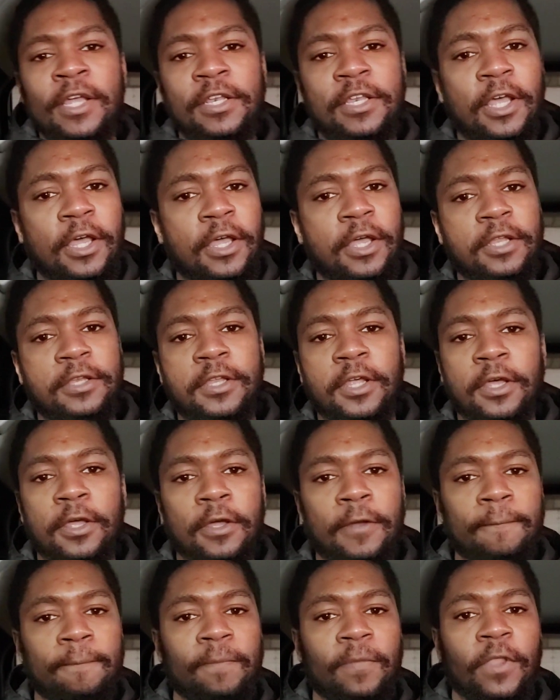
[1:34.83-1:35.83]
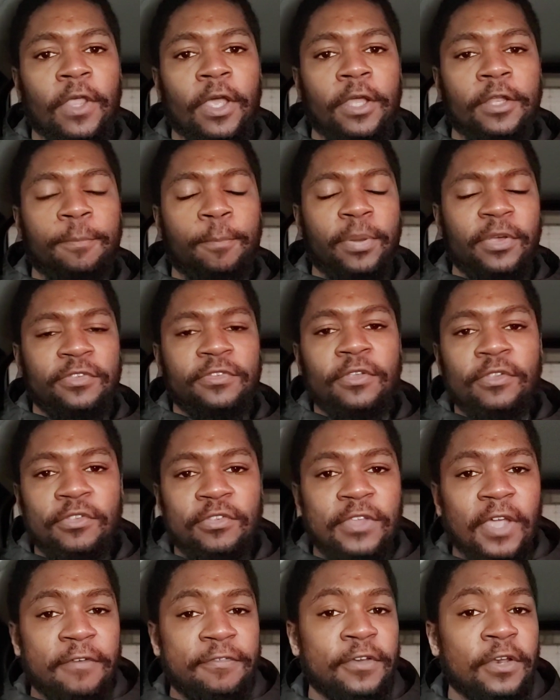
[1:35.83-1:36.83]
The Pistons
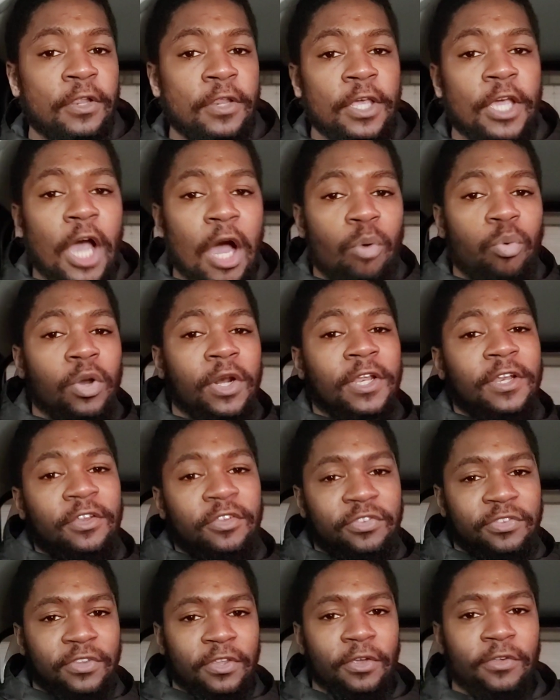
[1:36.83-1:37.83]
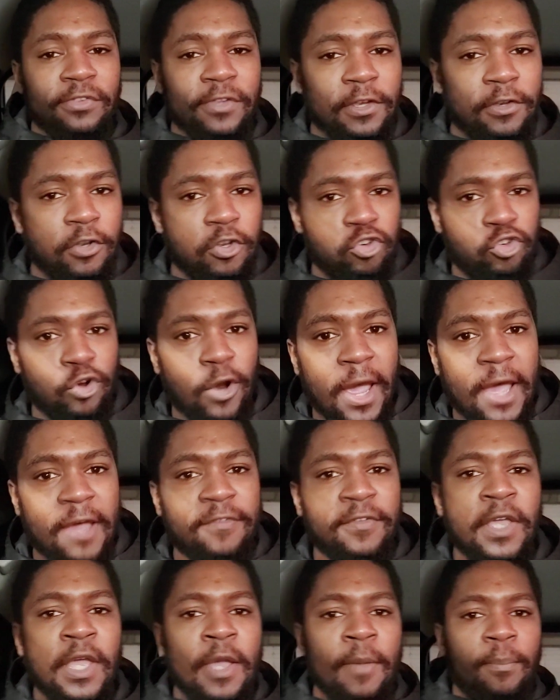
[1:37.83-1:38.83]
definitely got one of the steals at the
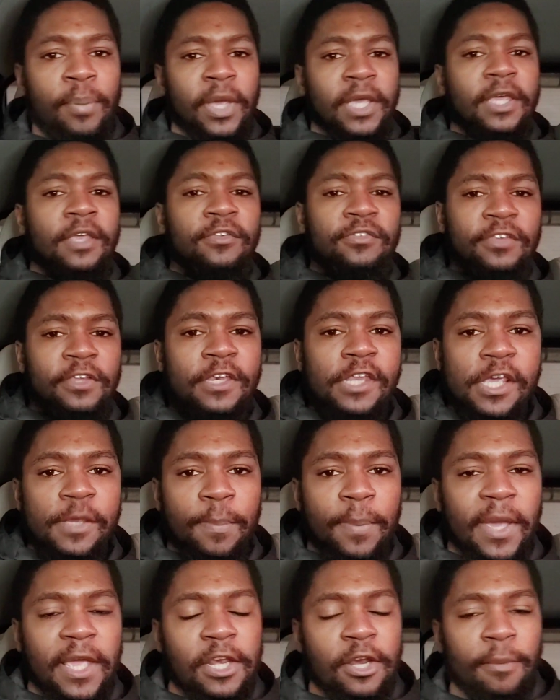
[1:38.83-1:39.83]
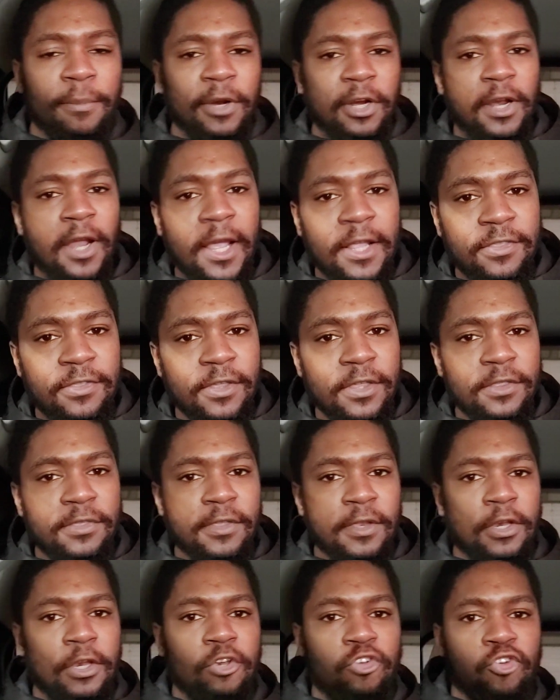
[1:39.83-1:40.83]
draft, picking Saddiq Bey number 19th
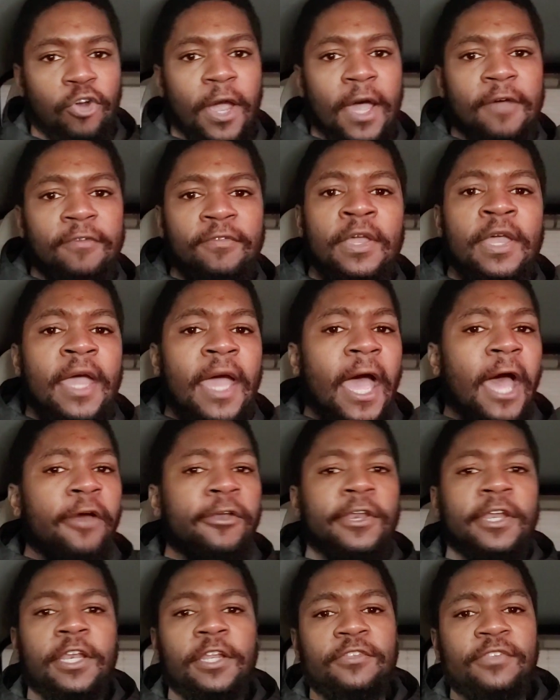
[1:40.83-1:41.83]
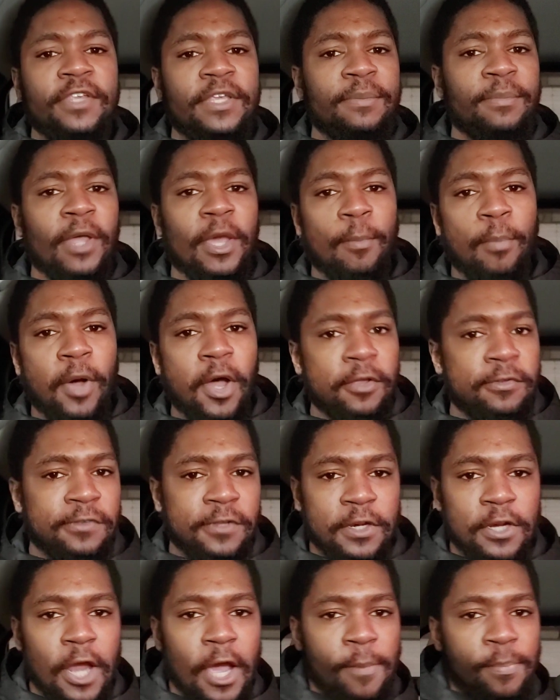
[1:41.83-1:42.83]
in the draft. How did a team like
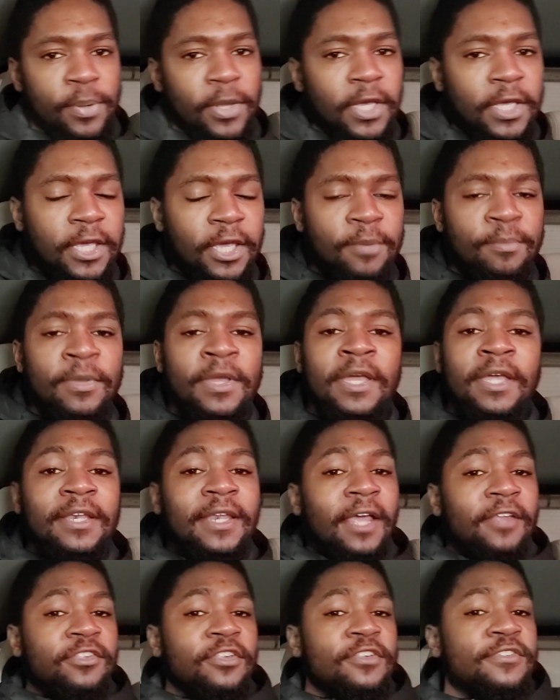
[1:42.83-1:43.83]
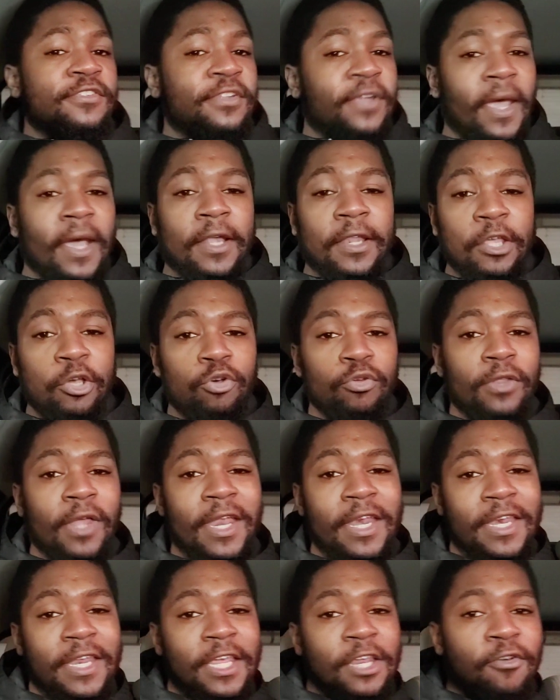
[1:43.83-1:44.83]
Boston not pick him? That's exactly who they
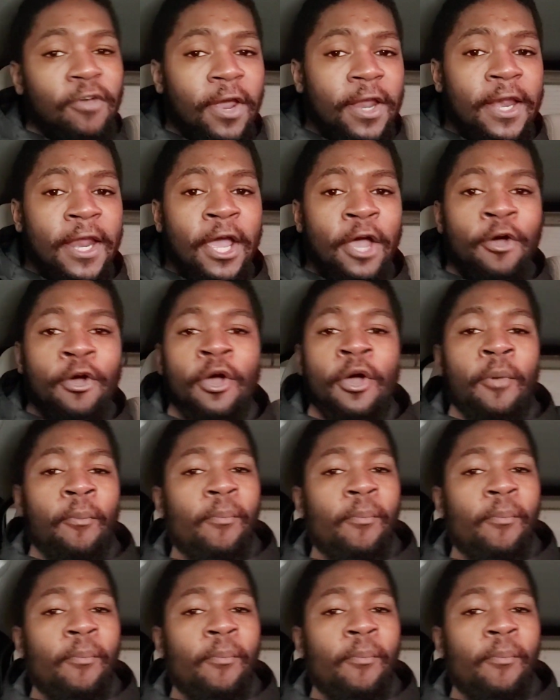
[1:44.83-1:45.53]
need right now.